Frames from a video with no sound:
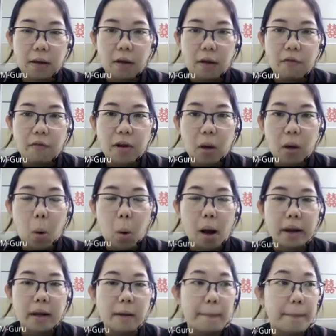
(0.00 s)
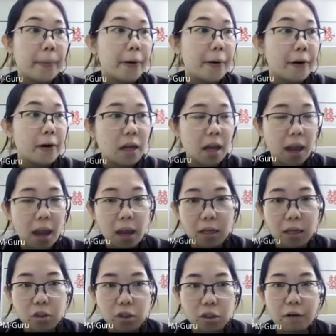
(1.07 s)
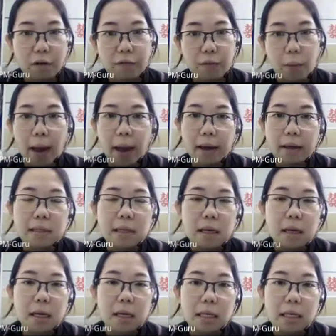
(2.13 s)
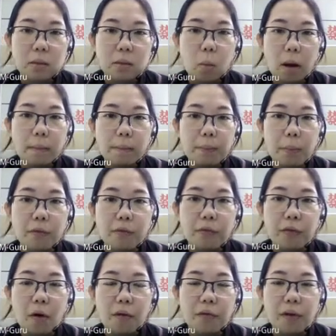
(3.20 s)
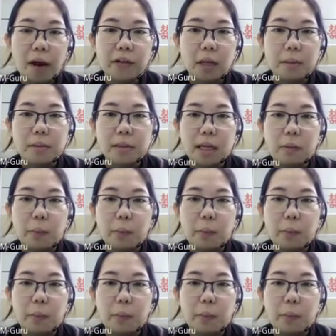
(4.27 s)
required per kg of wax is 1.45 times 10 to the